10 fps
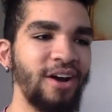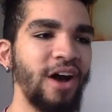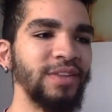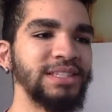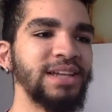
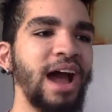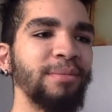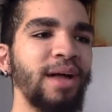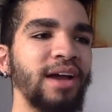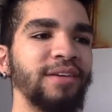on the
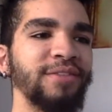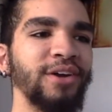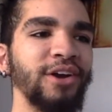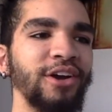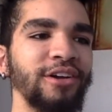timeline of
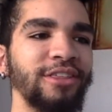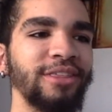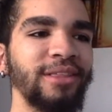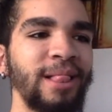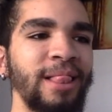the
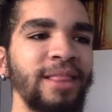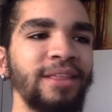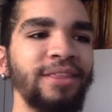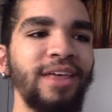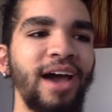earth
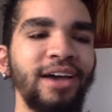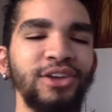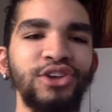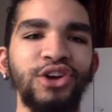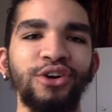
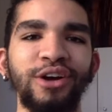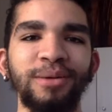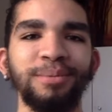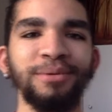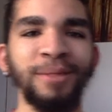that
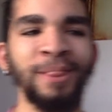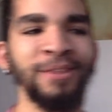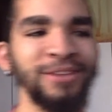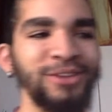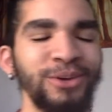Europe
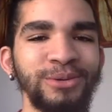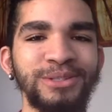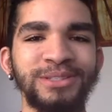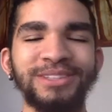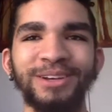
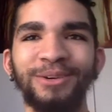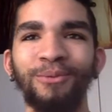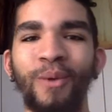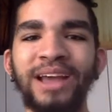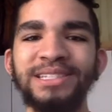used
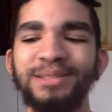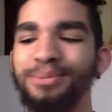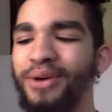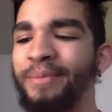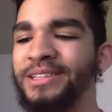white
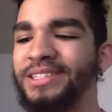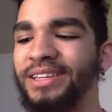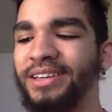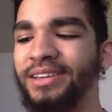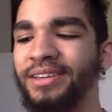
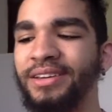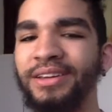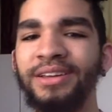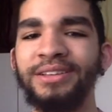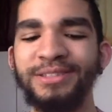supremacy
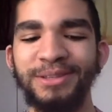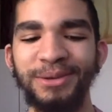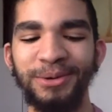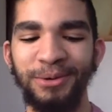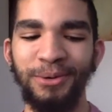
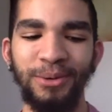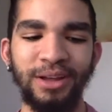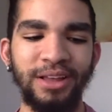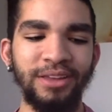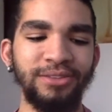to
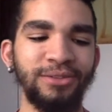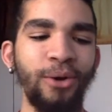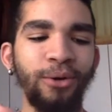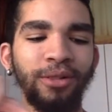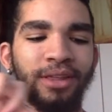
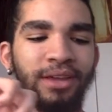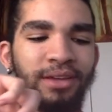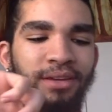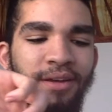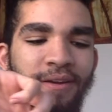
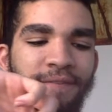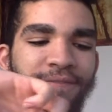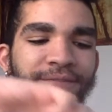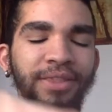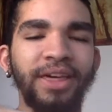totally
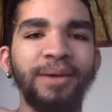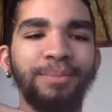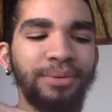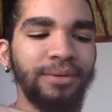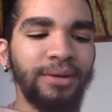
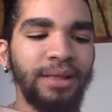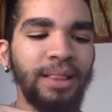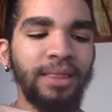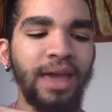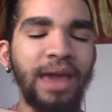flip
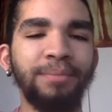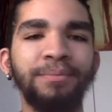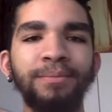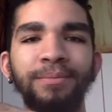a